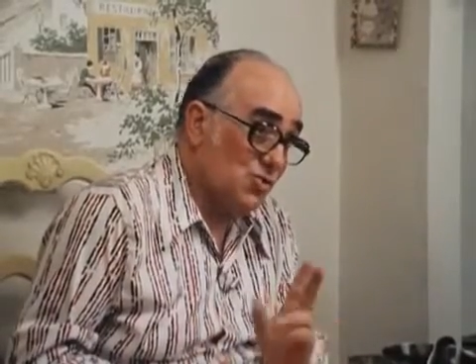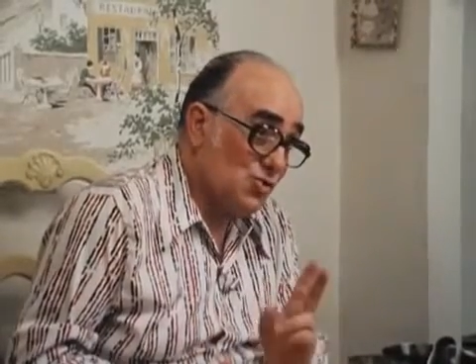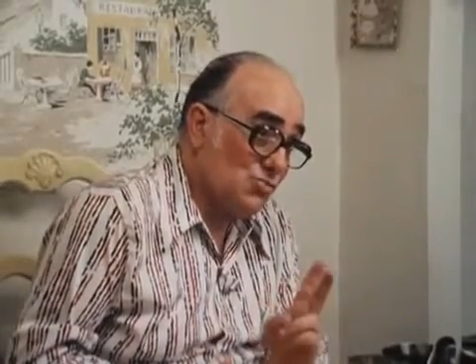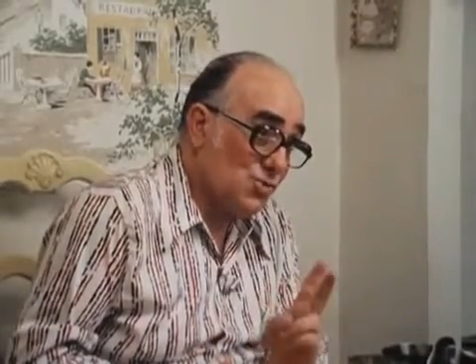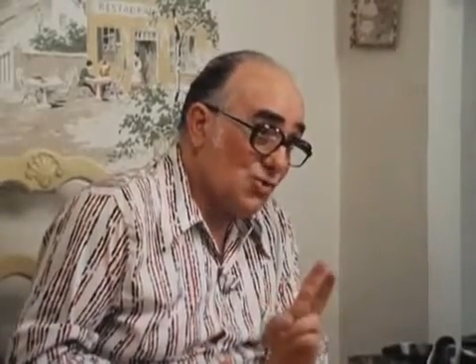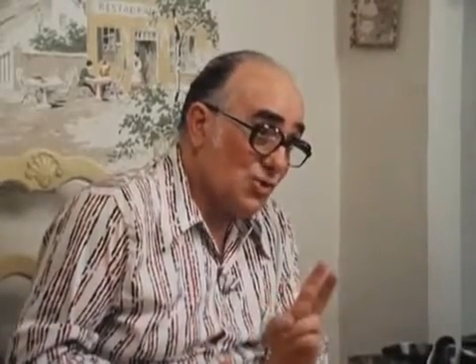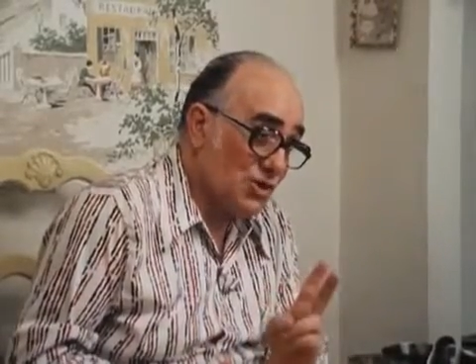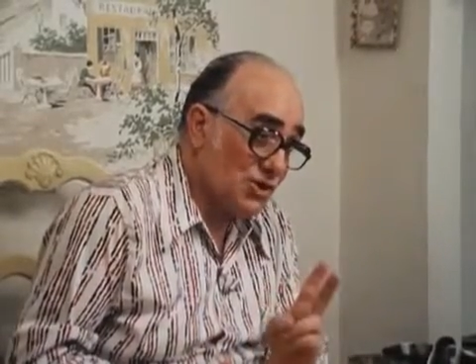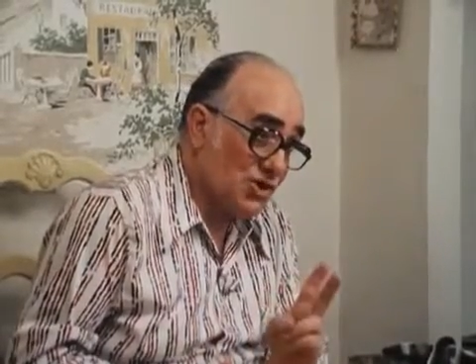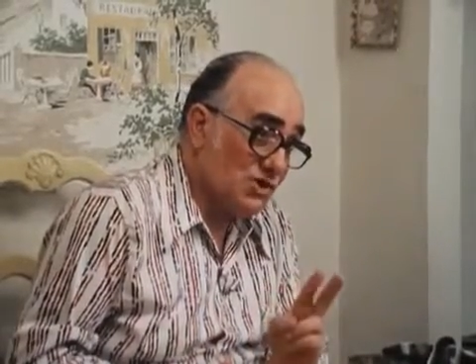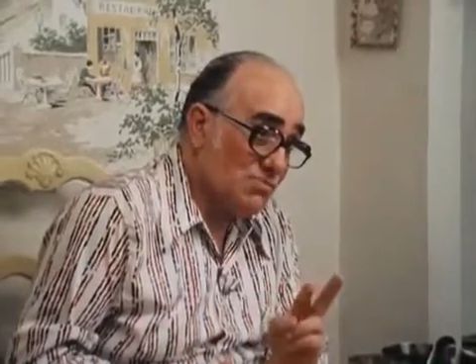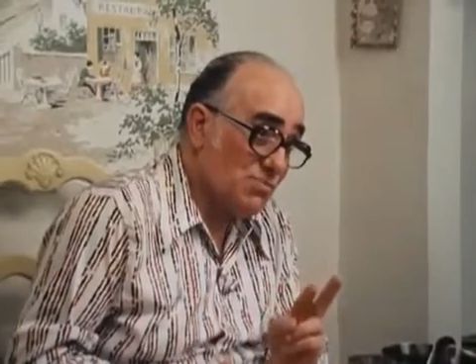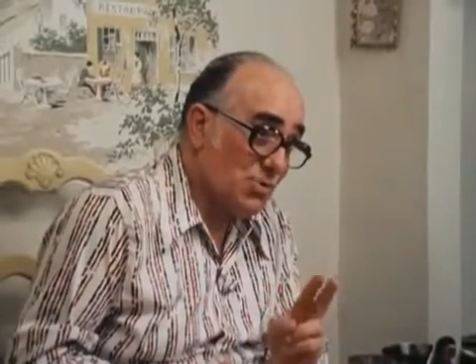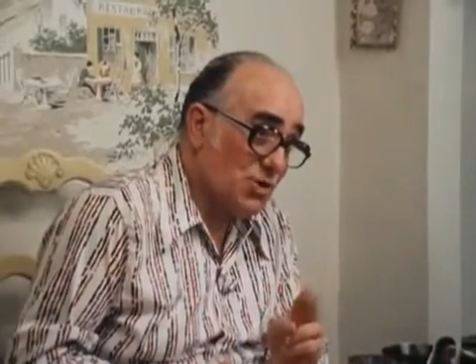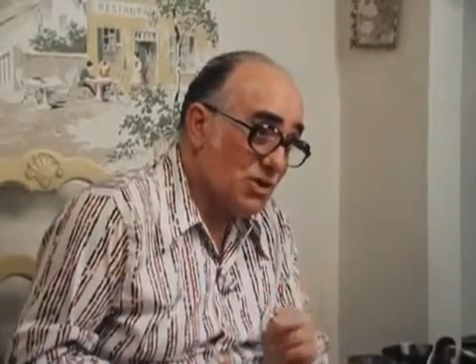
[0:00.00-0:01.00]

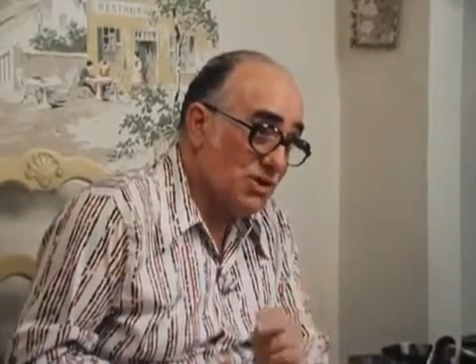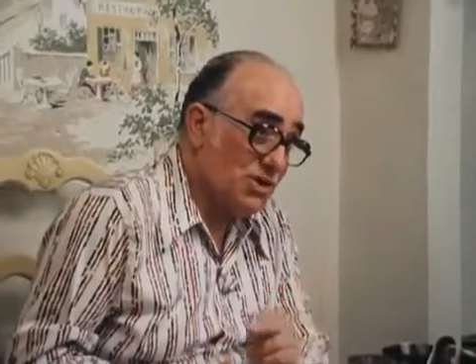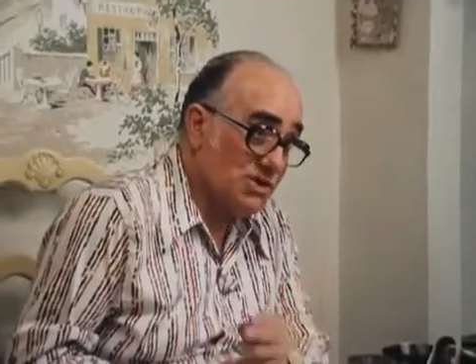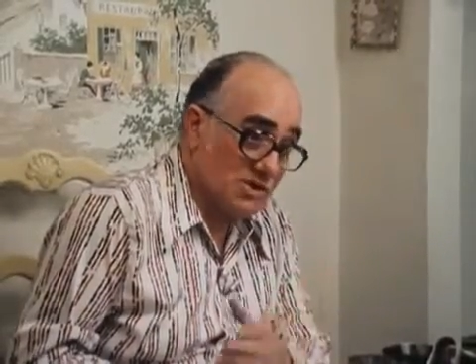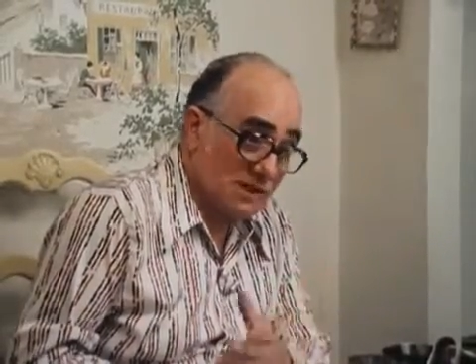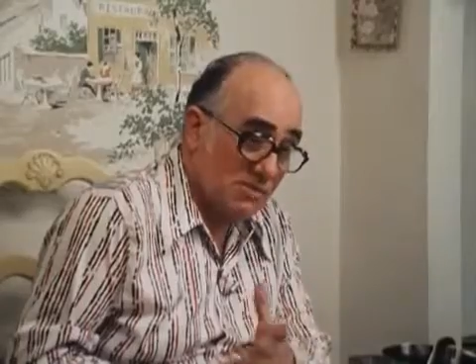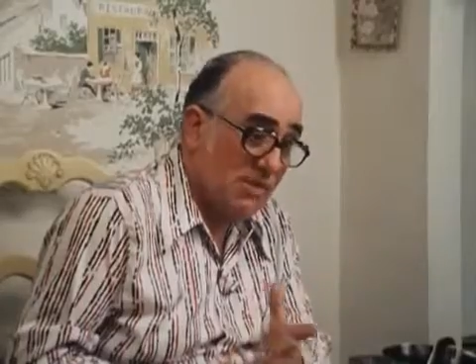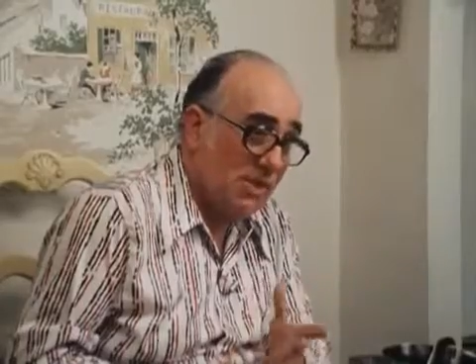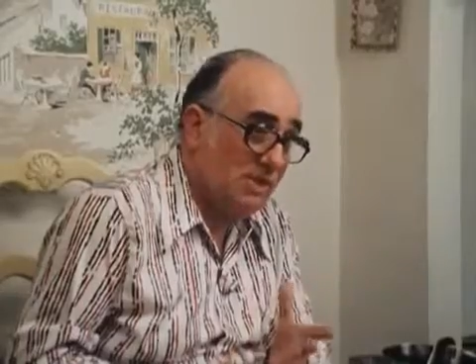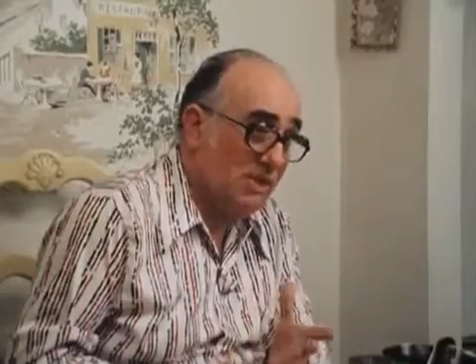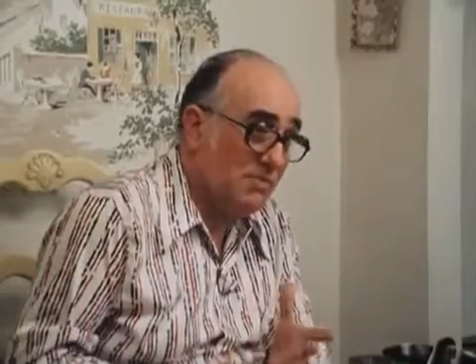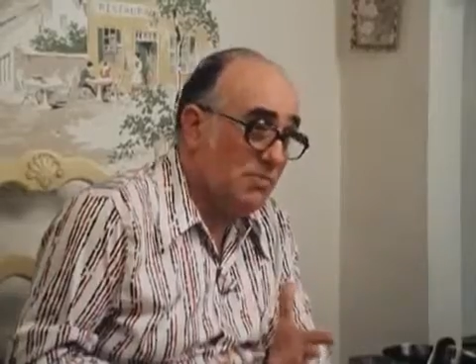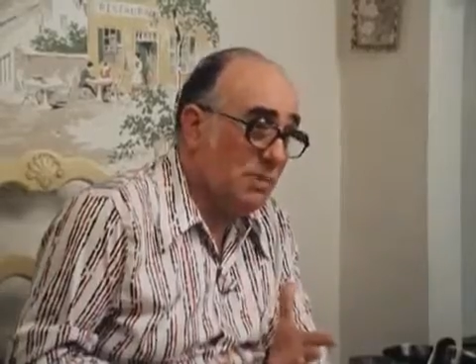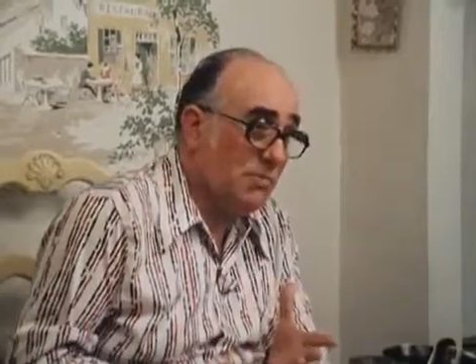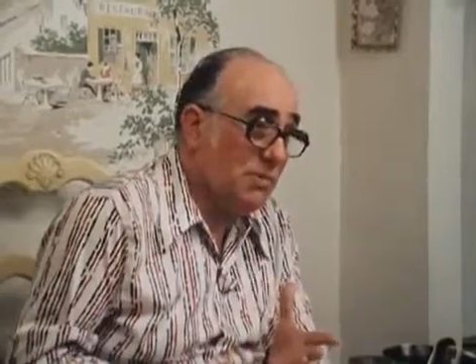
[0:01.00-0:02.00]
boarders. I mean,
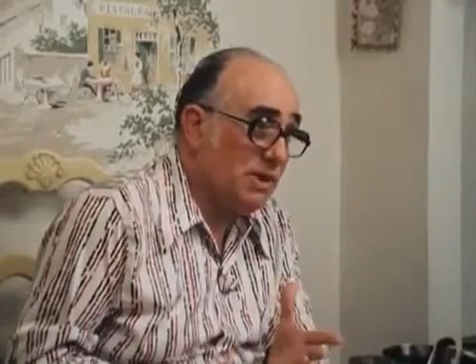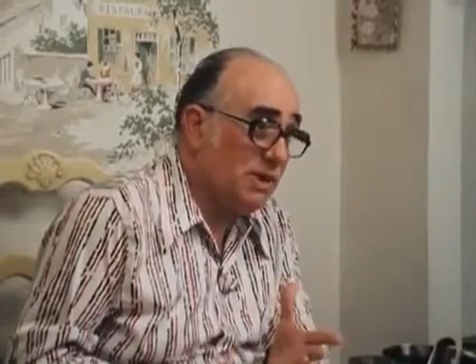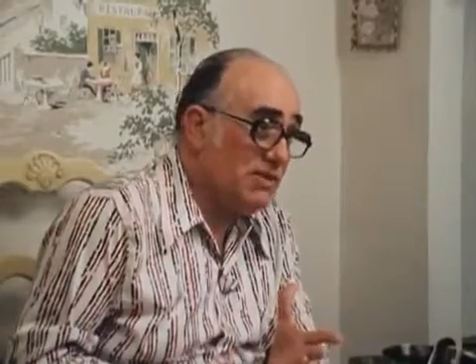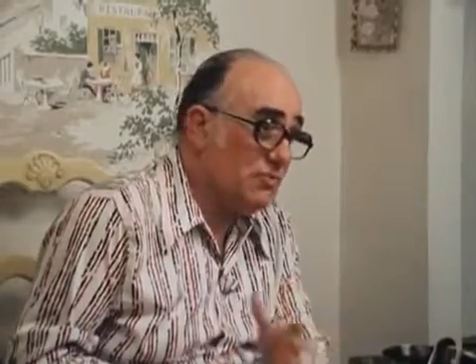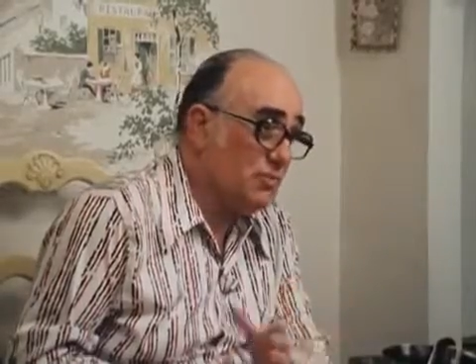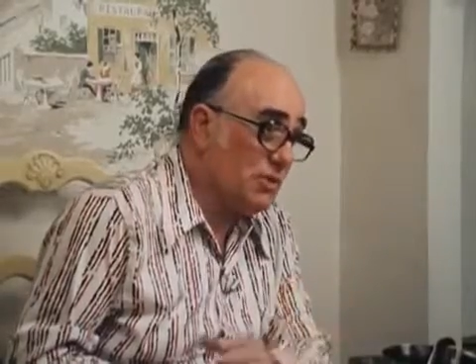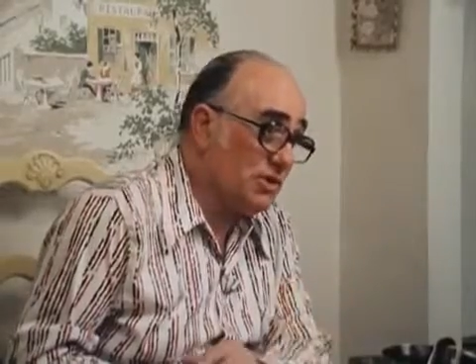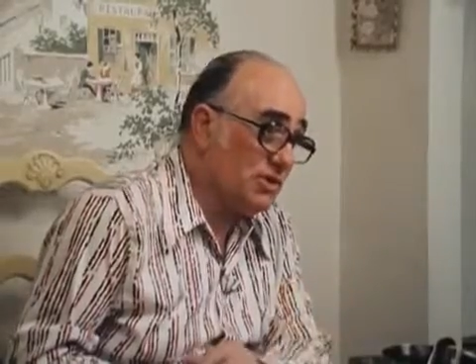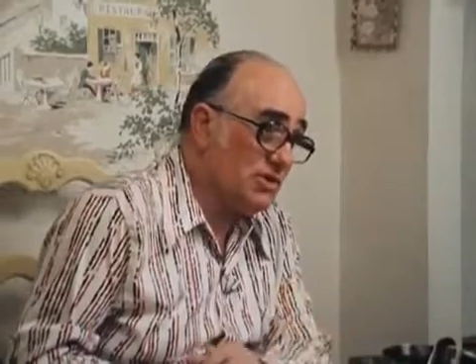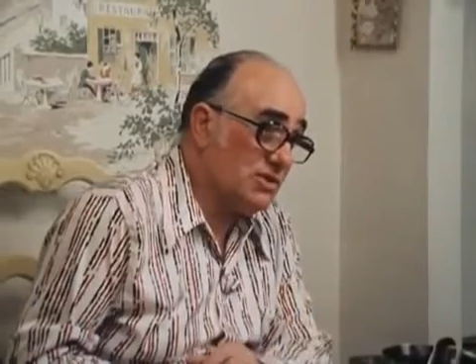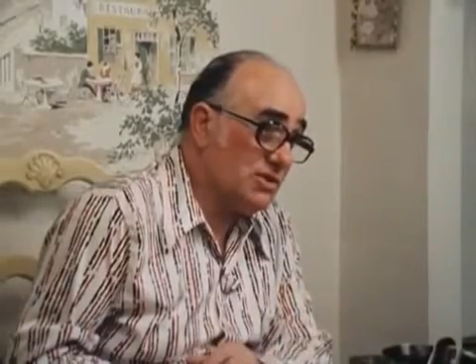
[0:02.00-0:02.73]
people that lived with us.